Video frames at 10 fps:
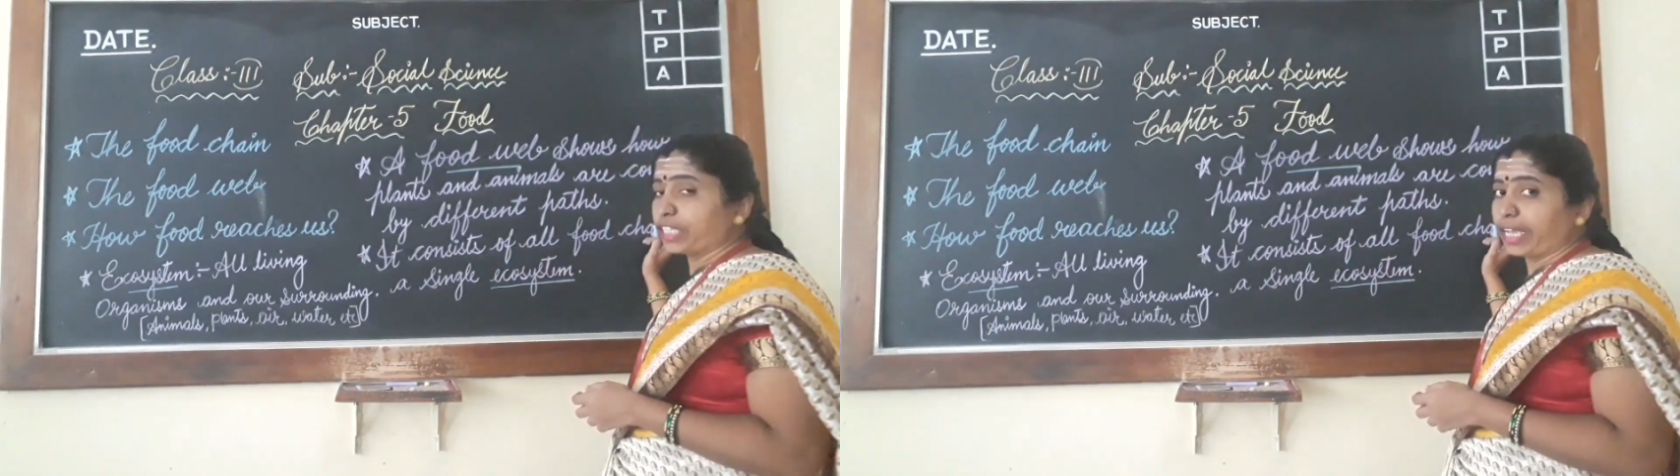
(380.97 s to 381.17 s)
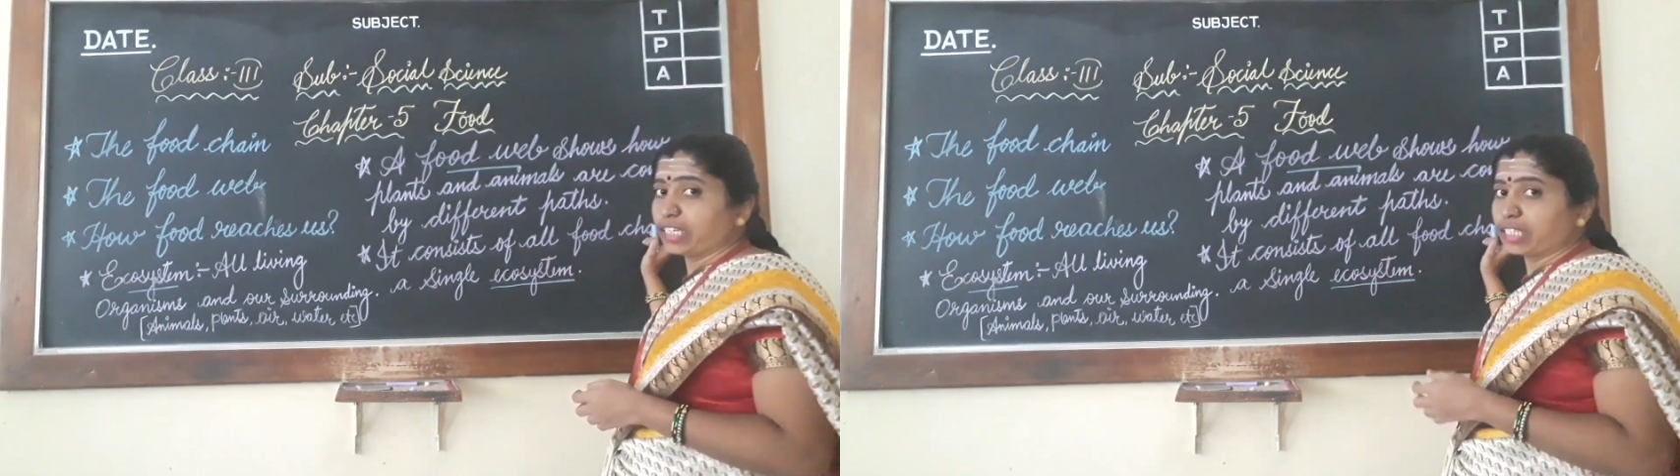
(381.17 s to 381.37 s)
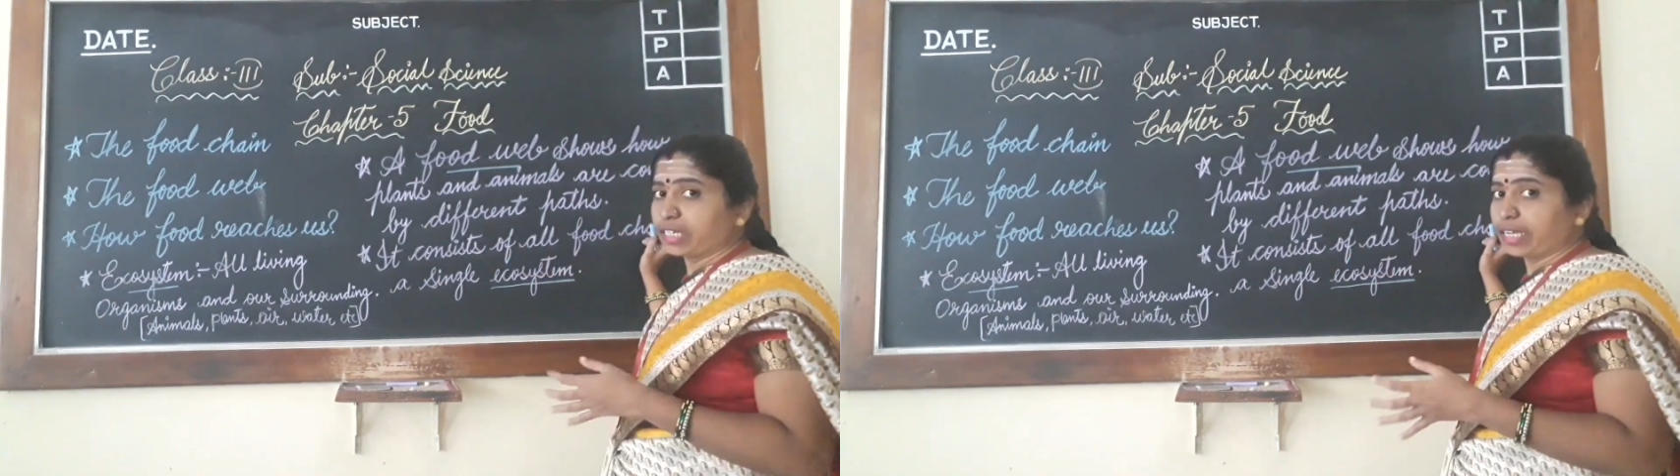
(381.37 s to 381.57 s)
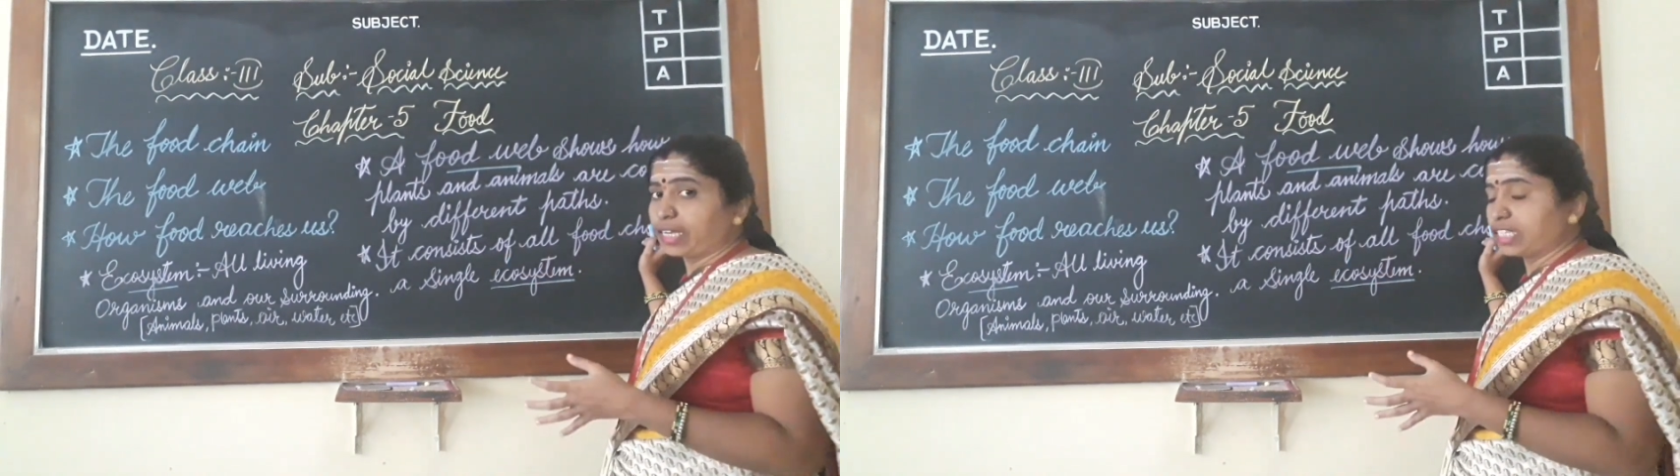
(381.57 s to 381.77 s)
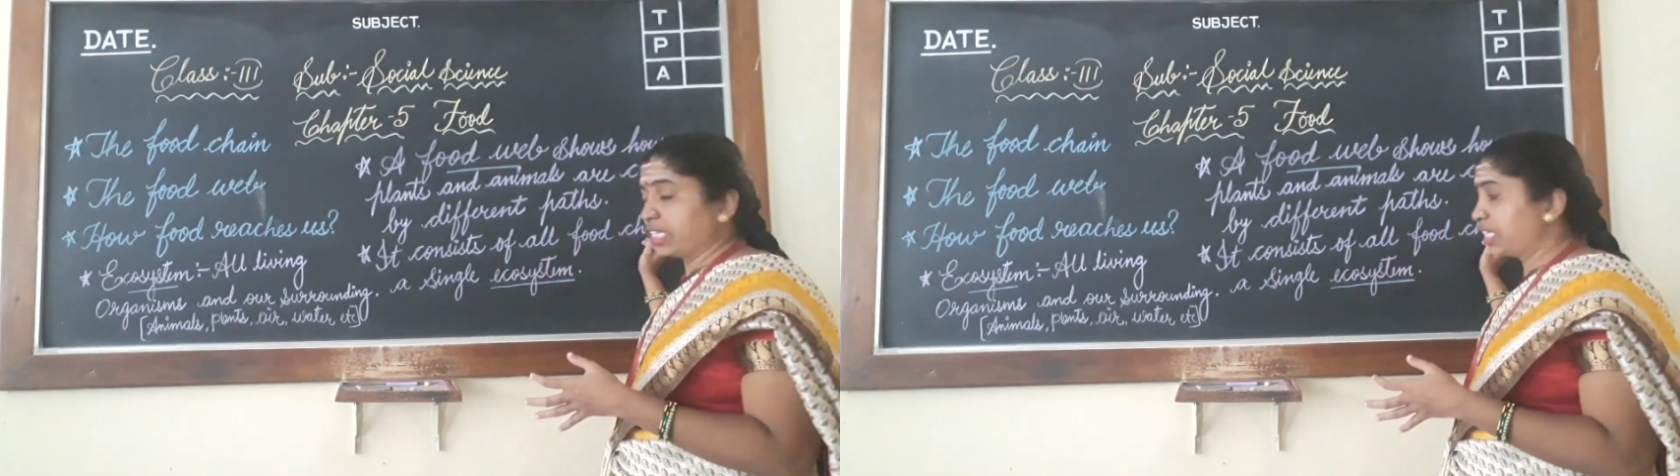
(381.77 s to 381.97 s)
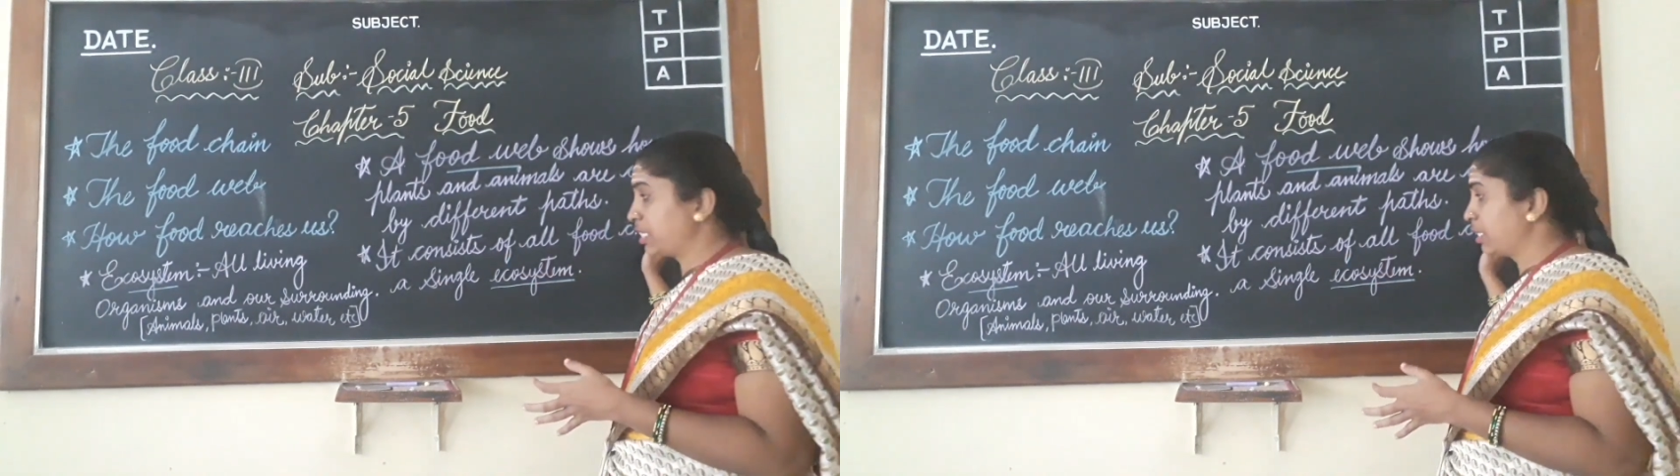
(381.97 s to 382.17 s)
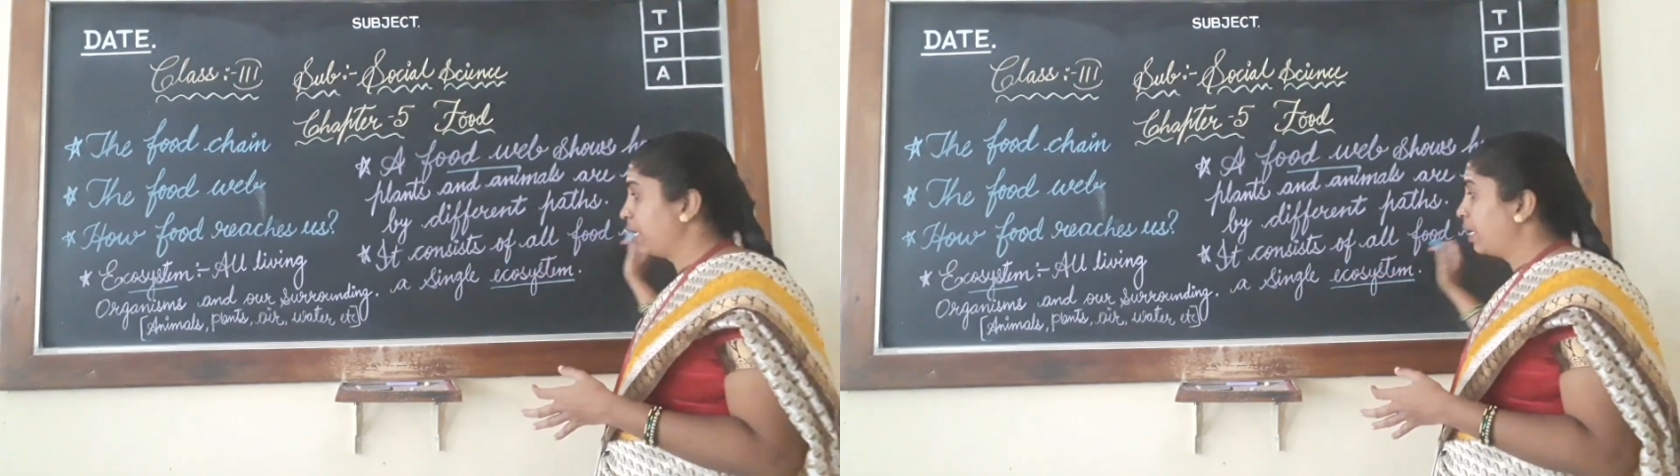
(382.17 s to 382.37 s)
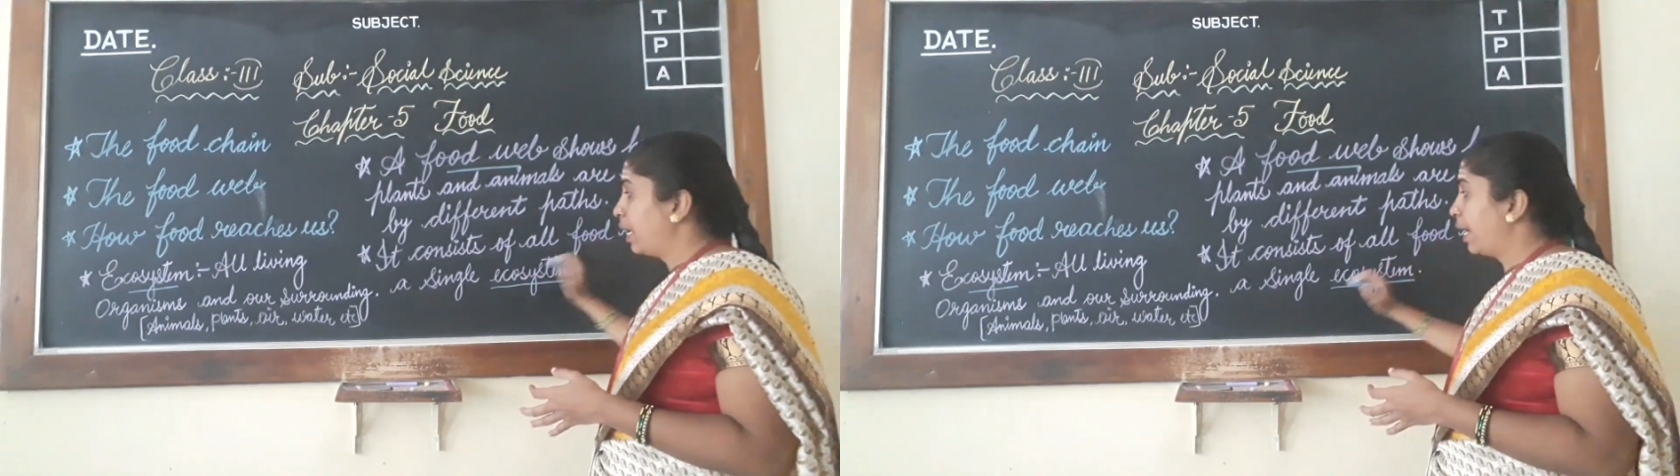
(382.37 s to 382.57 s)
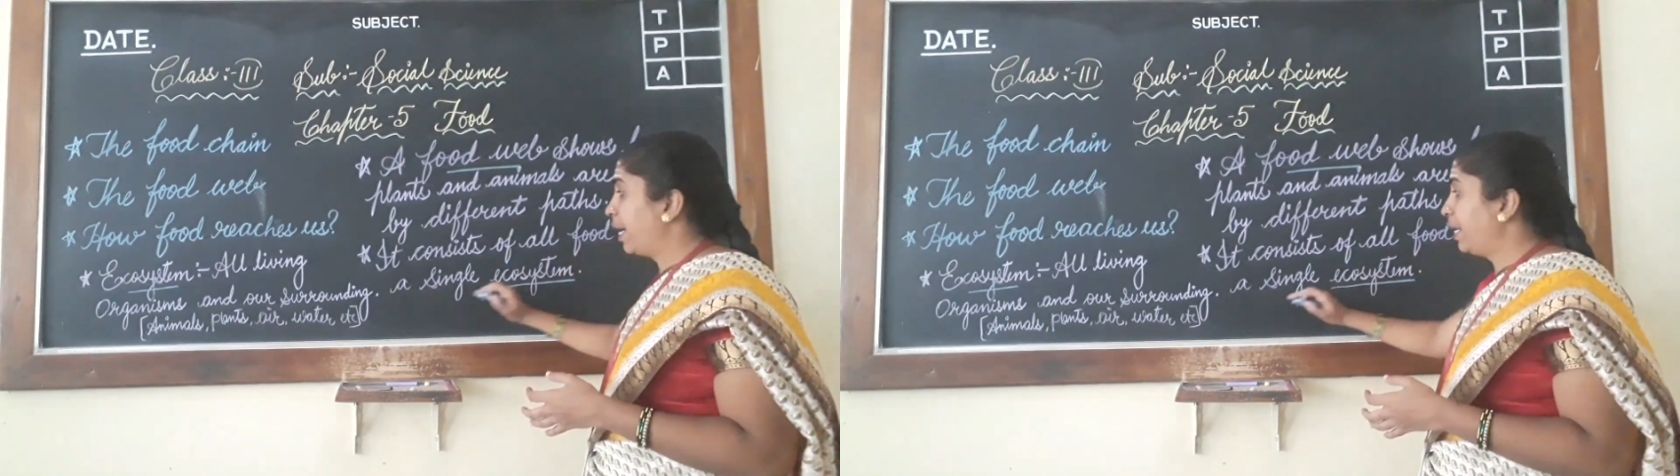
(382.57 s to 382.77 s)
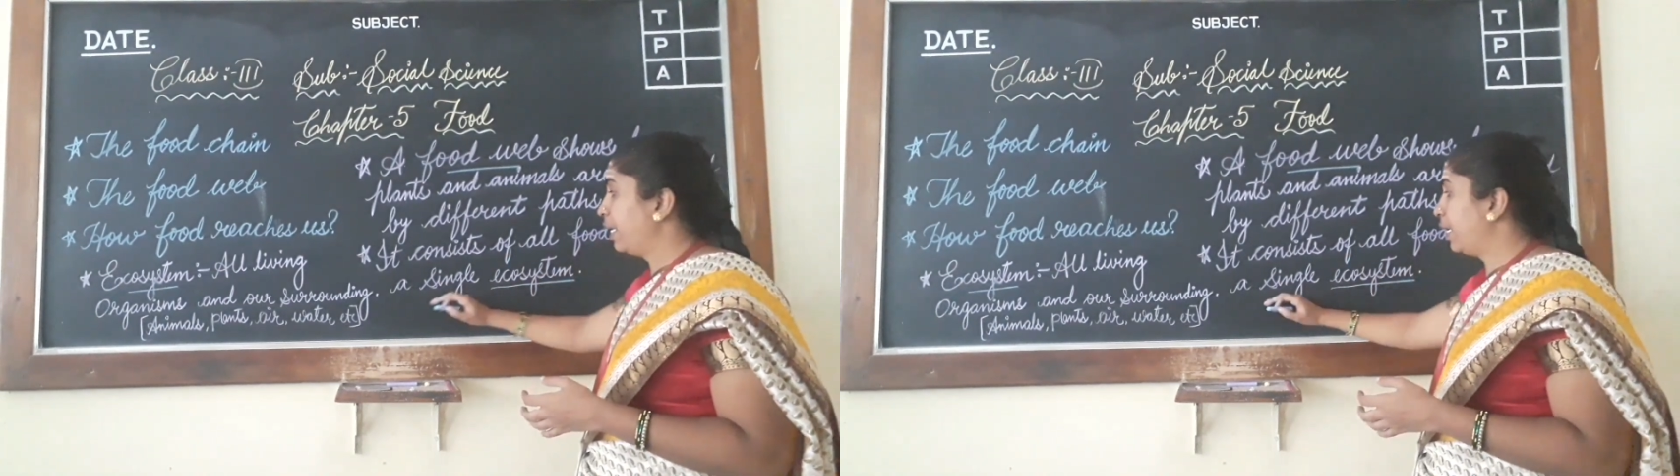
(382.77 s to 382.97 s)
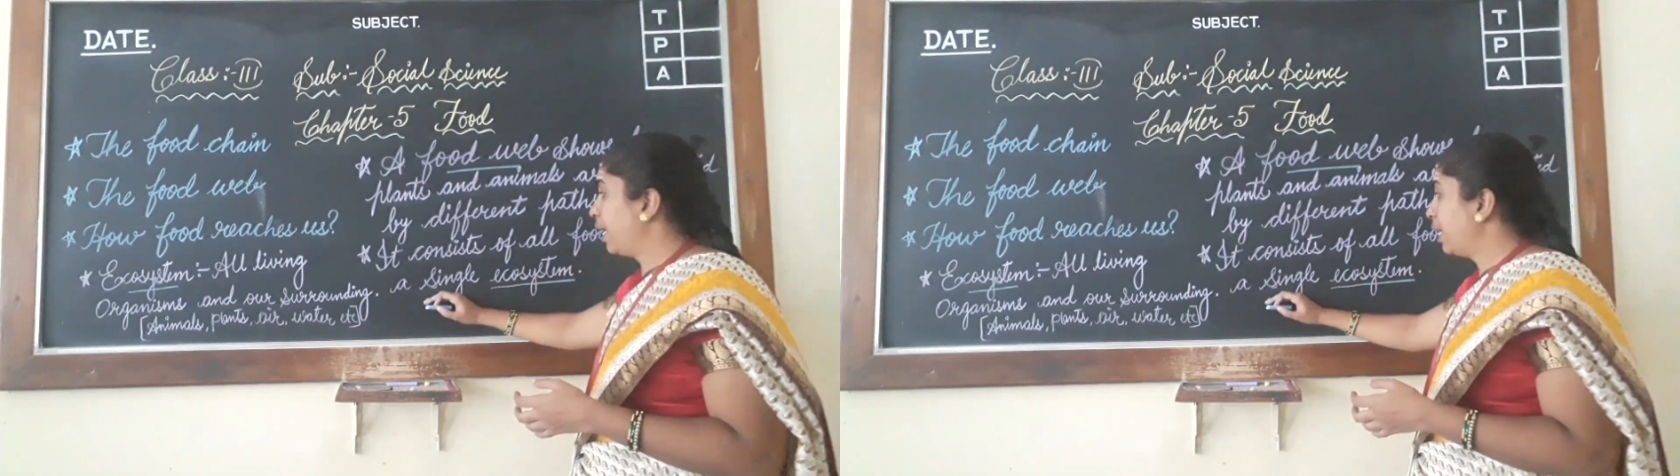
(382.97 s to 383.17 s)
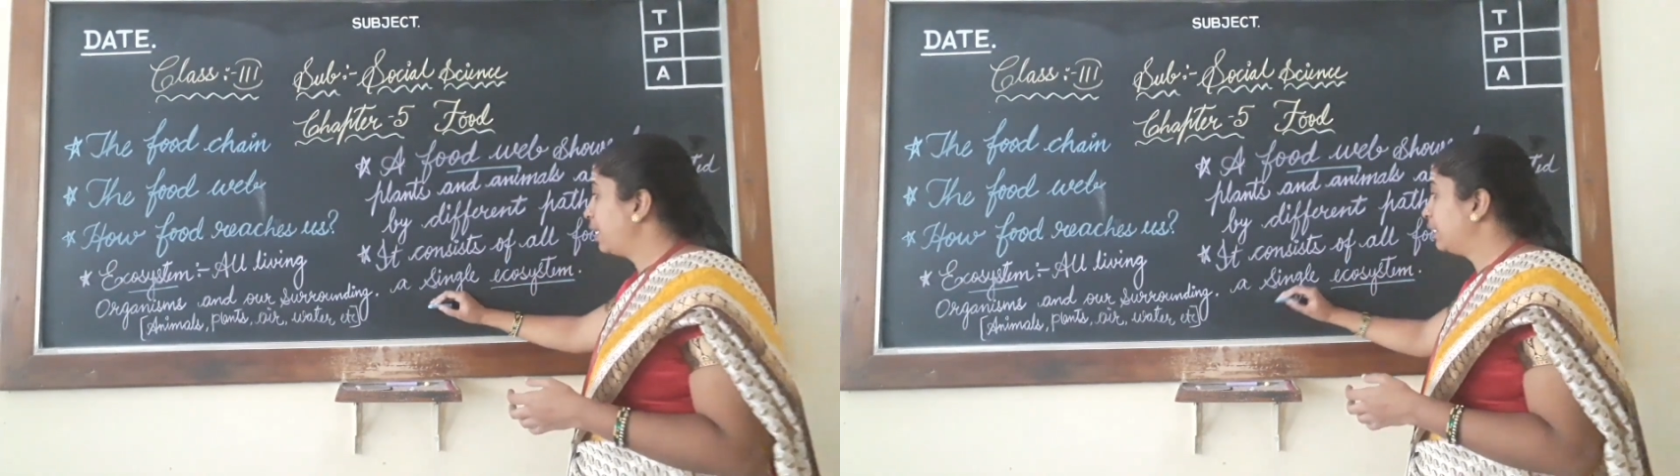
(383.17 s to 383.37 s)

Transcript: chains it consists and in a